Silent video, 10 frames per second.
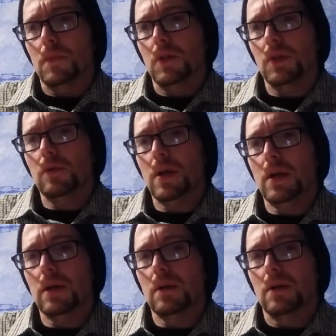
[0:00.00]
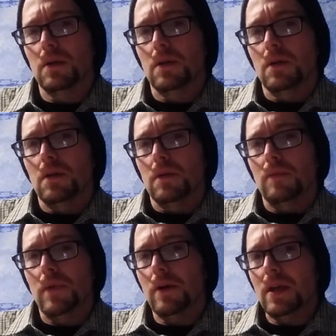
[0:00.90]
doing
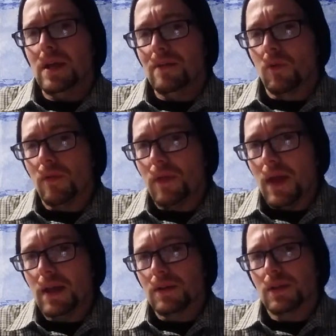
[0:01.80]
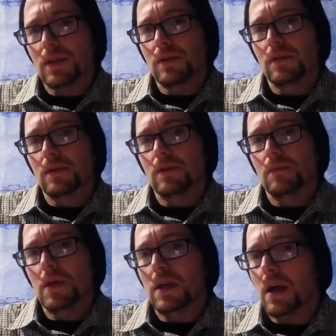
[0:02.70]
very evil things,
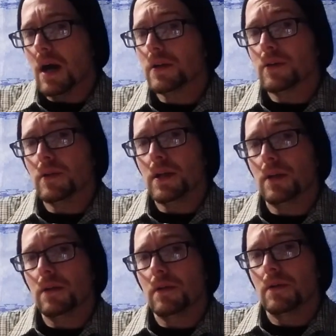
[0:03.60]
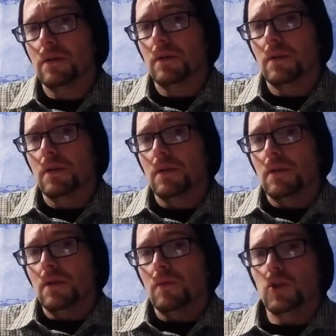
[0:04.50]
being caught doing it,
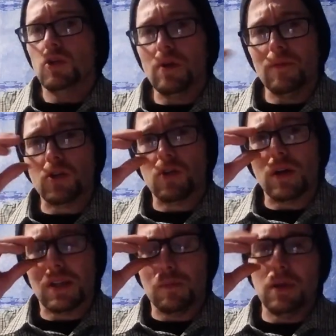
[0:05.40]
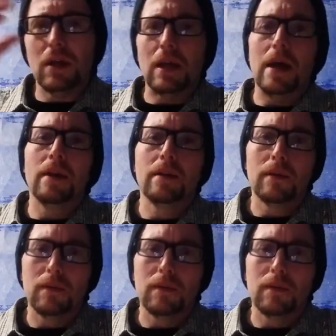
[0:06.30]
would you ever trust me again?